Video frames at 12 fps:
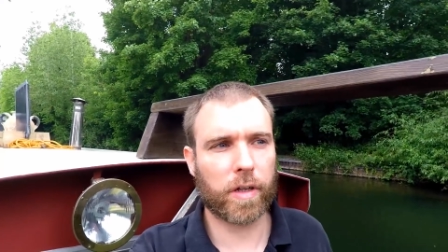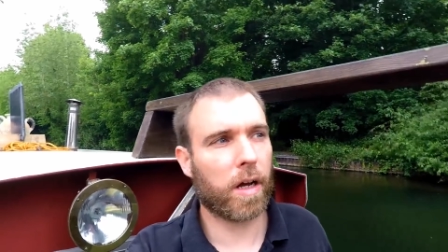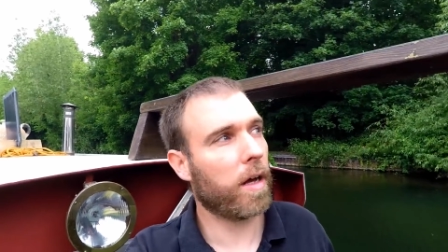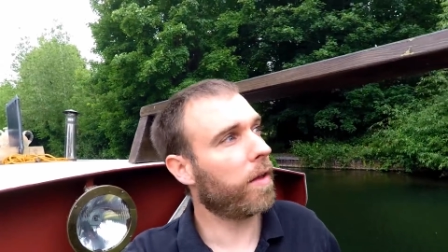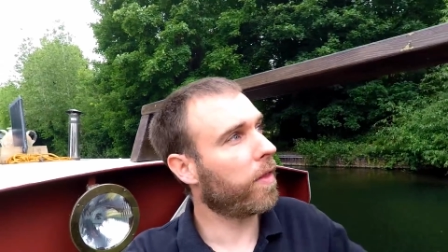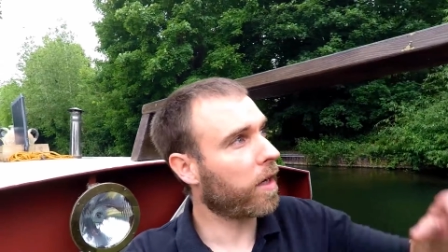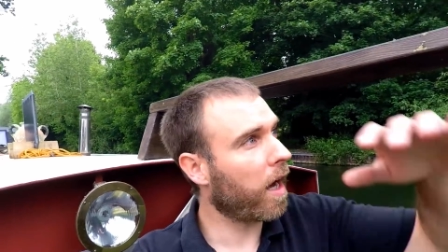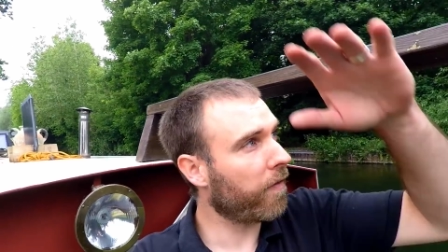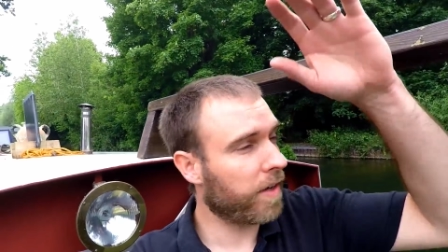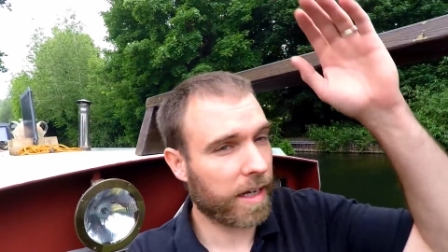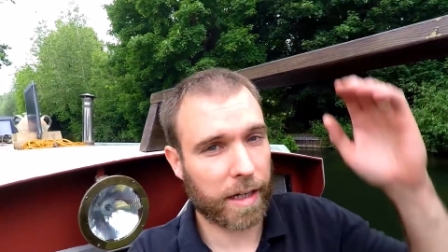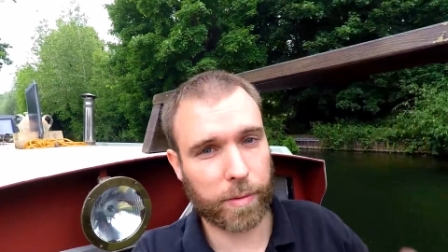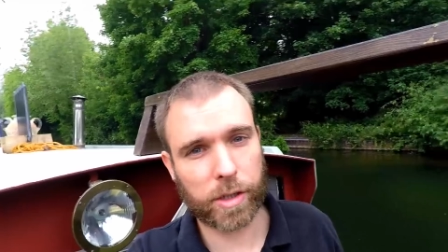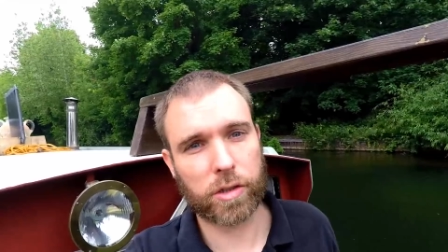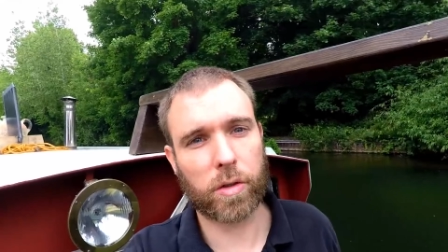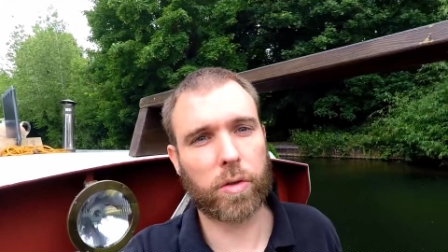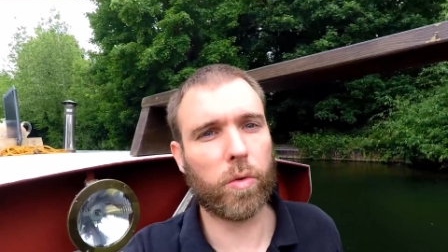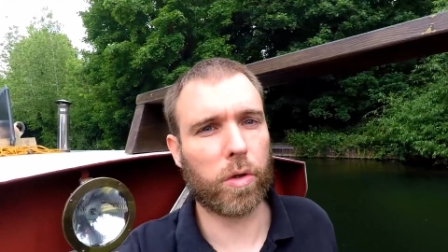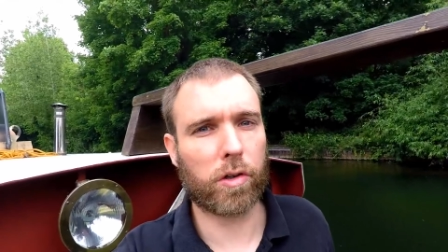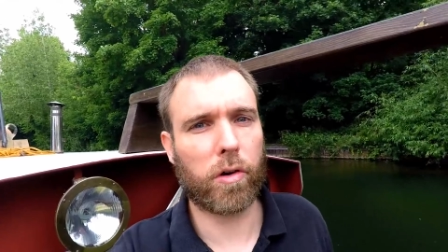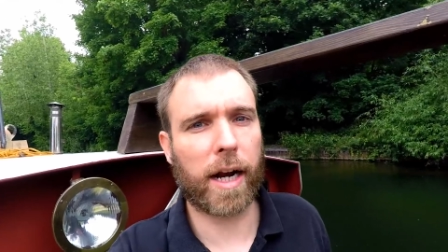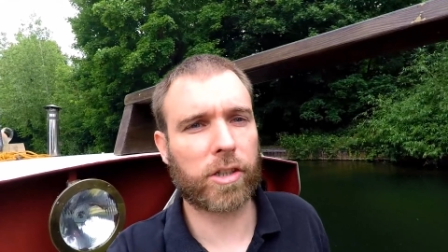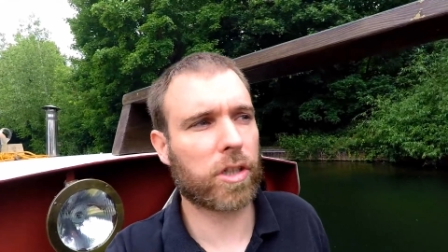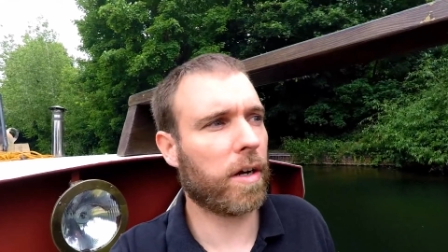the cover here, which is called a
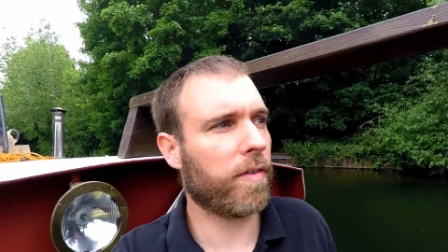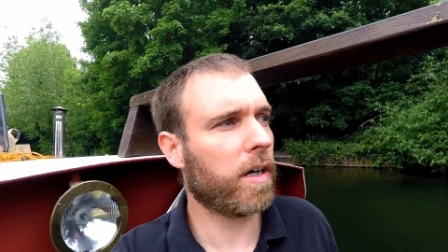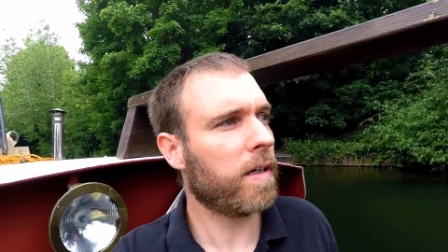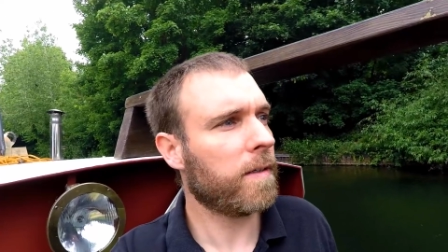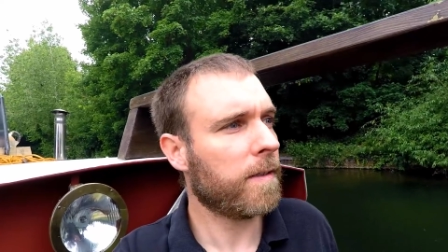cratch cover.